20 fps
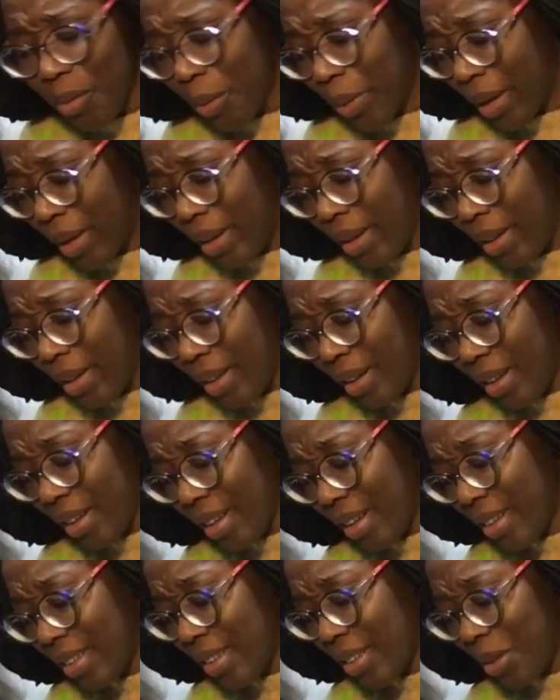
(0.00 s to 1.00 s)
really,
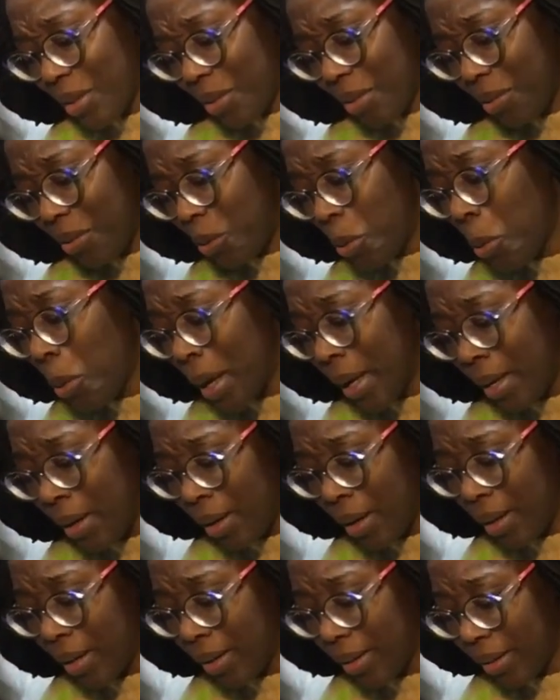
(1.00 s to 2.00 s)
because why
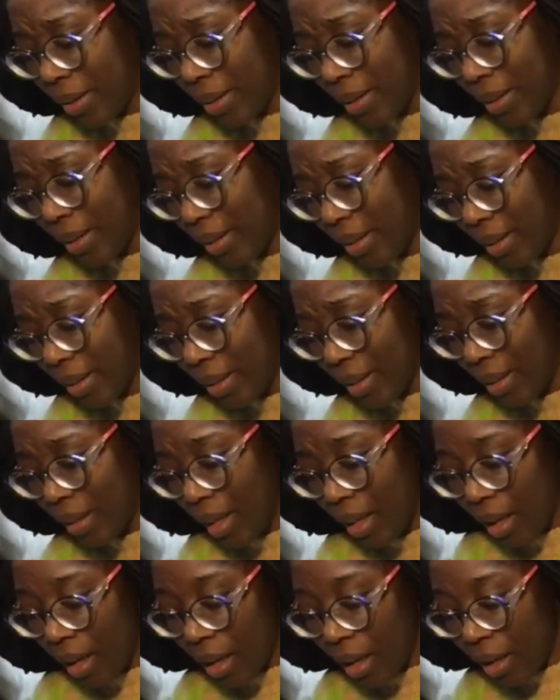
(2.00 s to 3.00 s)
not?
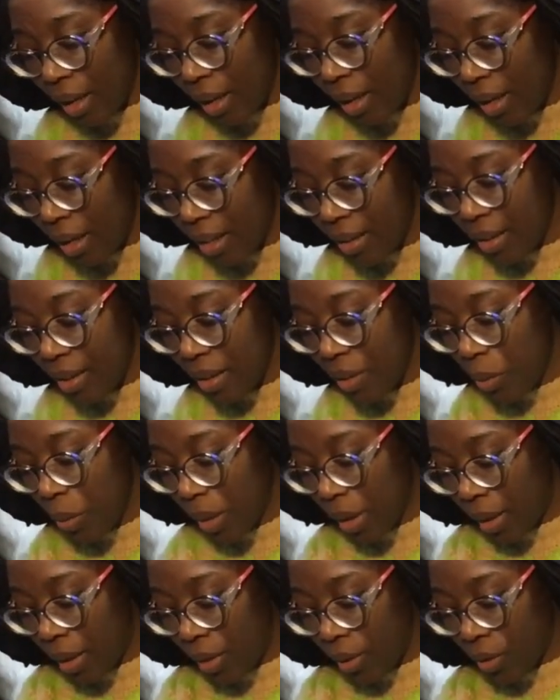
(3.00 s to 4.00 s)
Let's see
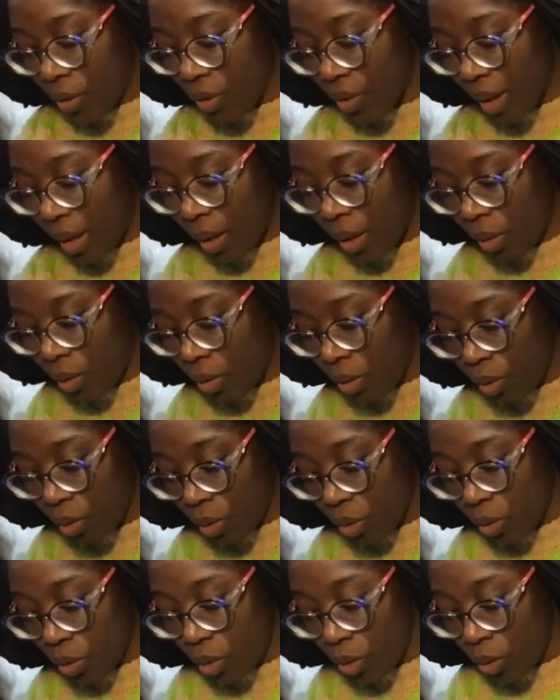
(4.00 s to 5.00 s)
what else I'll
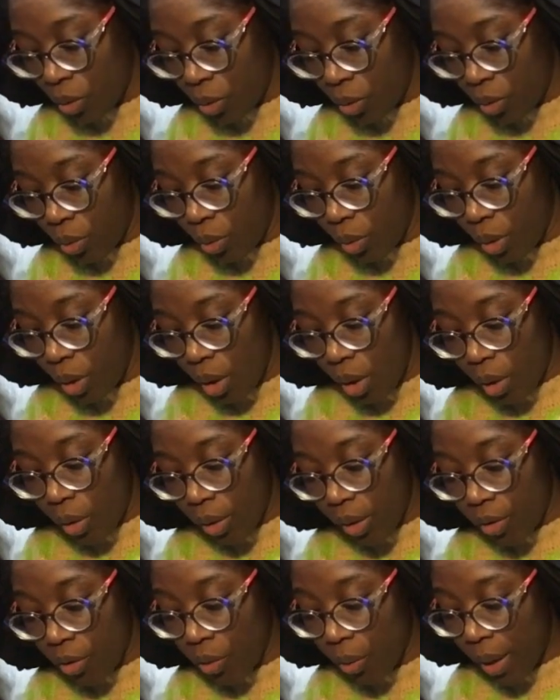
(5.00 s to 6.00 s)
do.
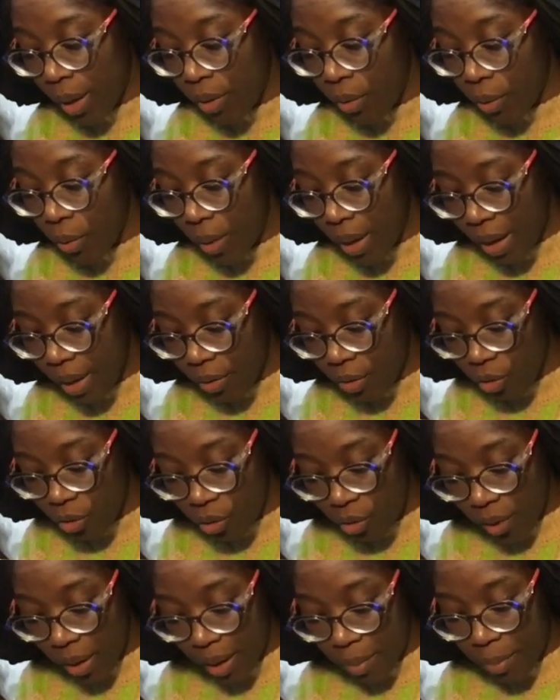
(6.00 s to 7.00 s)
Okay, so I do have
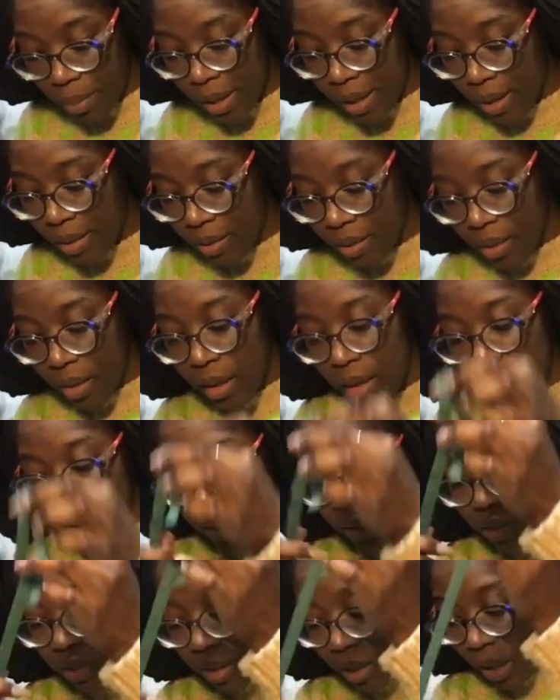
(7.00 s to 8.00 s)
strap elastic, like you
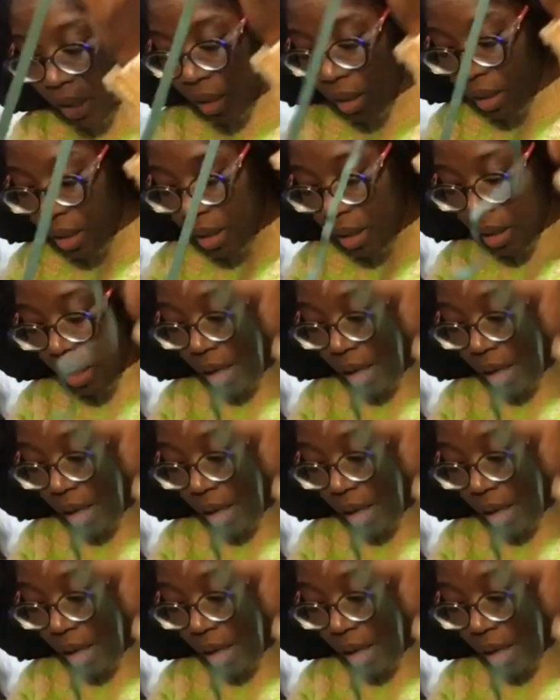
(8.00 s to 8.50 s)
said.